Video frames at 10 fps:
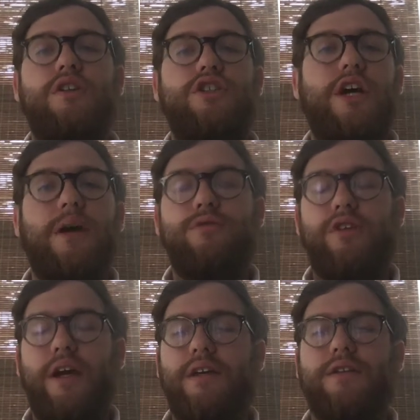job
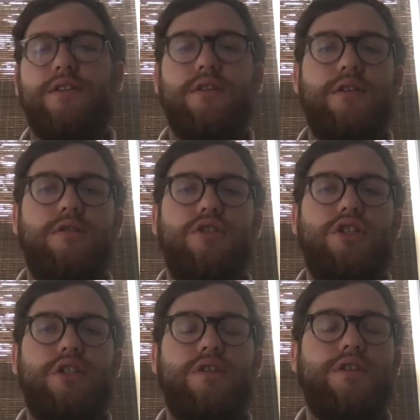tracking
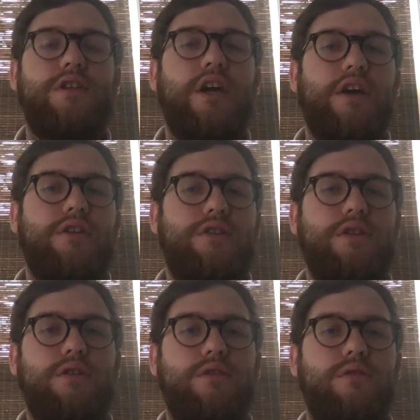solutions
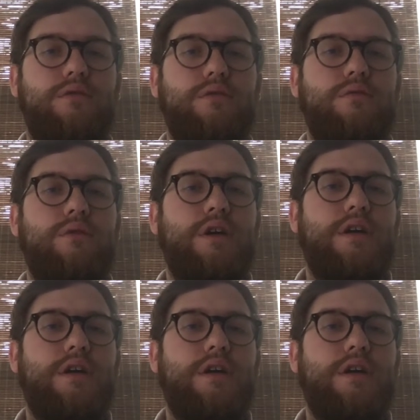to